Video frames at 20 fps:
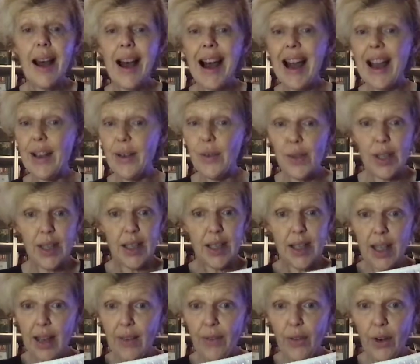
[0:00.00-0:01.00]
I use this
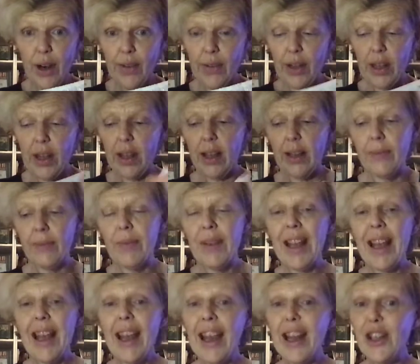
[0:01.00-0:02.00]
thing for everything.
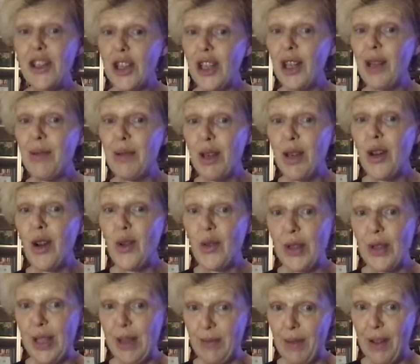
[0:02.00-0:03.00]
And Jelly Bean knows
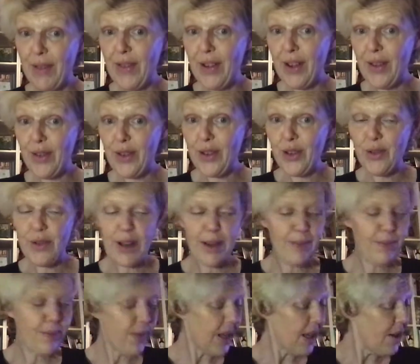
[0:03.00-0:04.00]
it's my favorite
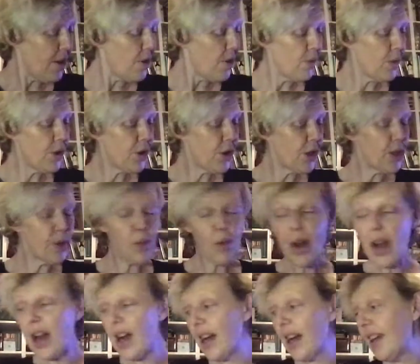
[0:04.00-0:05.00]
trim, which is
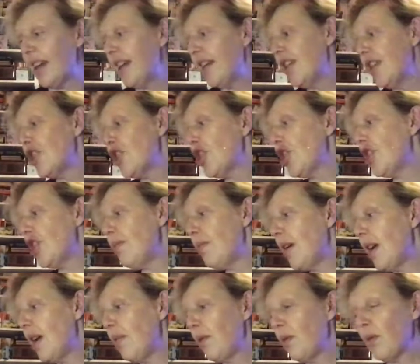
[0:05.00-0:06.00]
why she
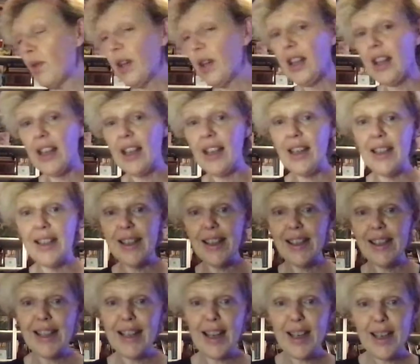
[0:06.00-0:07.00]
made me one of these,
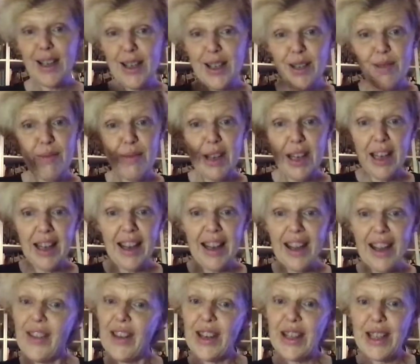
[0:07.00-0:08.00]
sent it to me,
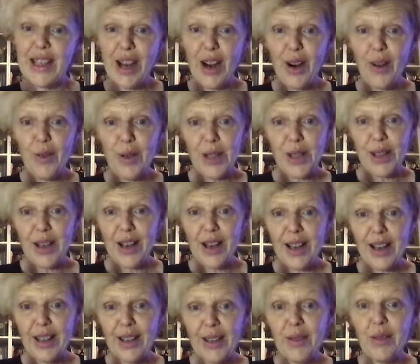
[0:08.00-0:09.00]
and the dare was
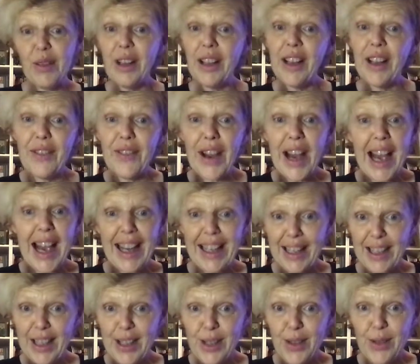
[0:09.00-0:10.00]
on. Well, if I
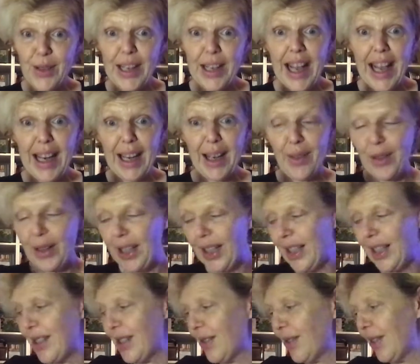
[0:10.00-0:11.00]
can do it, anyone
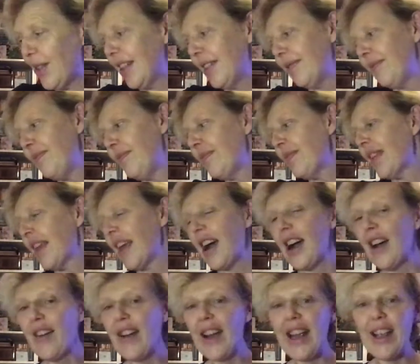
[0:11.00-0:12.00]
can do it.
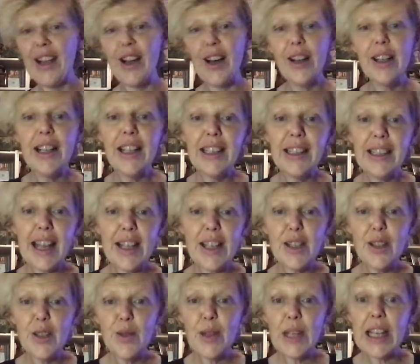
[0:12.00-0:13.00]
All right, y'all. Let's
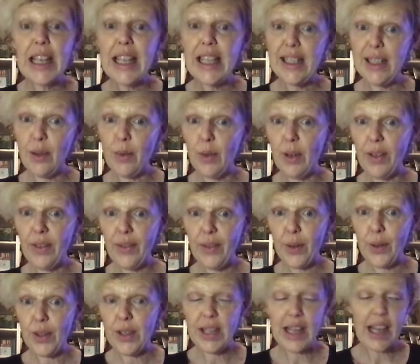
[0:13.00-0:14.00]
do the easy one
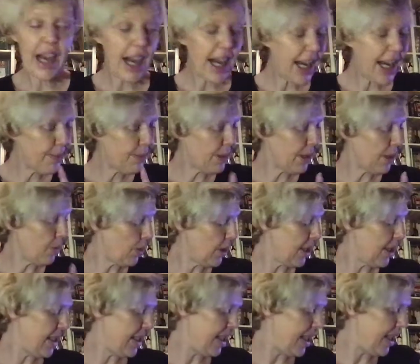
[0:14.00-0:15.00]
first. The eye pin one
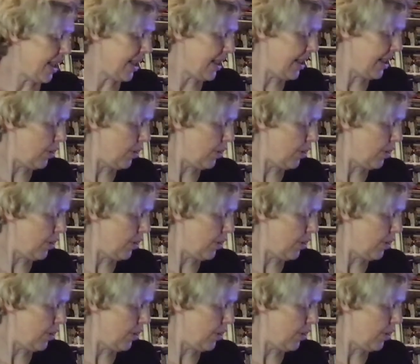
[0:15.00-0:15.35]
is the easy